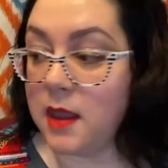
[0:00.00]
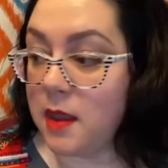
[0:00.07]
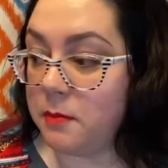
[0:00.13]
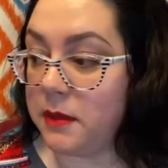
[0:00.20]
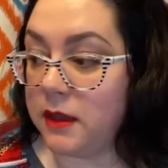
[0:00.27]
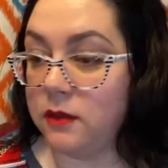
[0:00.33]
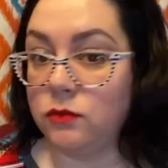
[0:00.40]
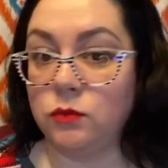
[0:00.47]

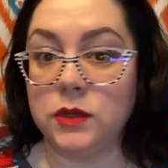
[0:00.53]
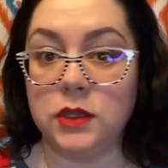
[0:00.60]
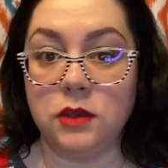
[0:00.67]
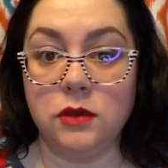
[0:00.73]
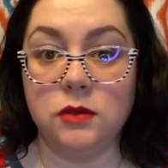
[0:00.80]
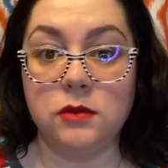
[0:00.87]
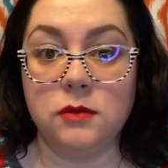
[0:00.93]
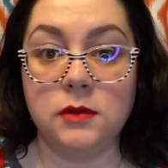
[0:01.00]
Because when
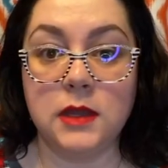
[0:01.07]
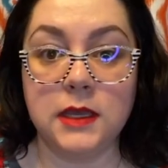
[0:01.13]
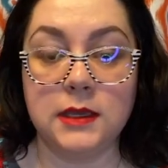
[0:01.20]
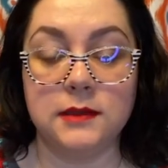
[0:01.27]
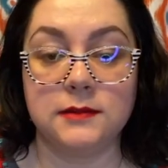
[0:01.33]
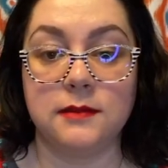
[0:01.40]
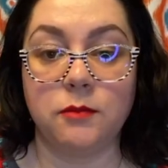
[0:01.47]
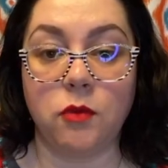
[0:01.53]
you get
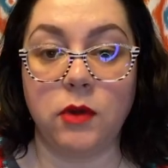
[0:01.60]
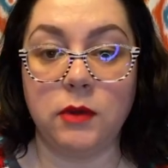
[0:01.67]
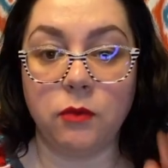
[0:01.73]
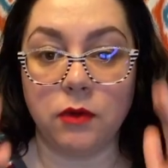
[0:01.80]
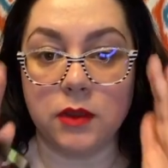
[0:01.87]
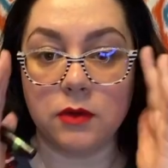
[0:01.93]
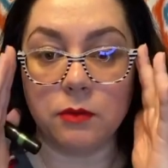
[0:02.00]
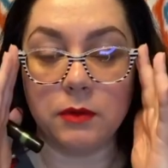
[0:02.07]
to the point
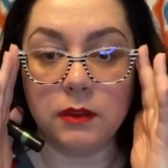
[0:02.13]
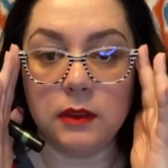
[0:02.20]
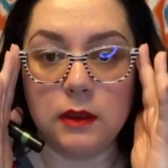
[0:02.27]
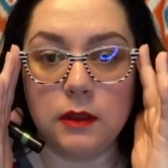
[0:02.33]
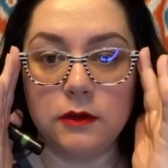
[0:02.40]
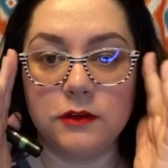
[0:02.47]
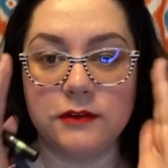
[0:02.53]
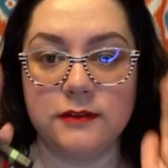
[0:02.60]
where you're really
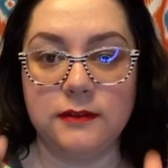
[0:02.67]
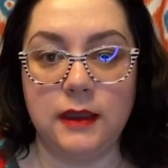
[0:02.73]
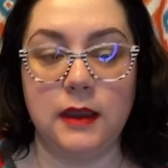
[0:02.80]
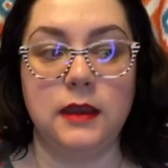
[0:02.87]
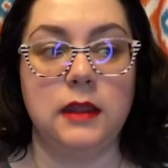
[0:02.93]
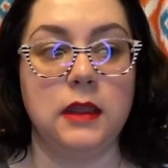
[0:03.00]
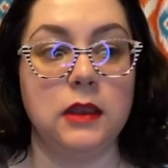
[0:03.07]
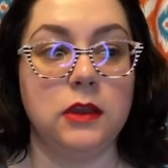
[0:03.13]

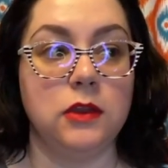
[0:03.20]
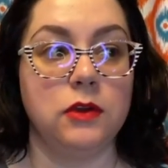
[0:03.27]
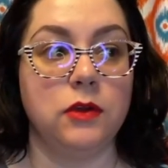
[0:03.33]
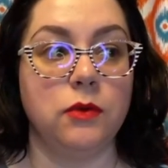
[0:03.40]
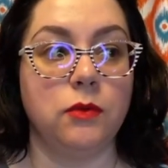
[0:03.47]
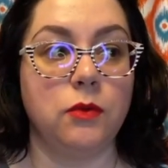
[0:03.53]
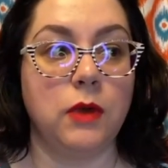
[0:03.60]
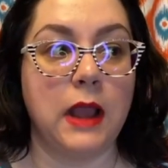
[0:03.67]
understanding, you know,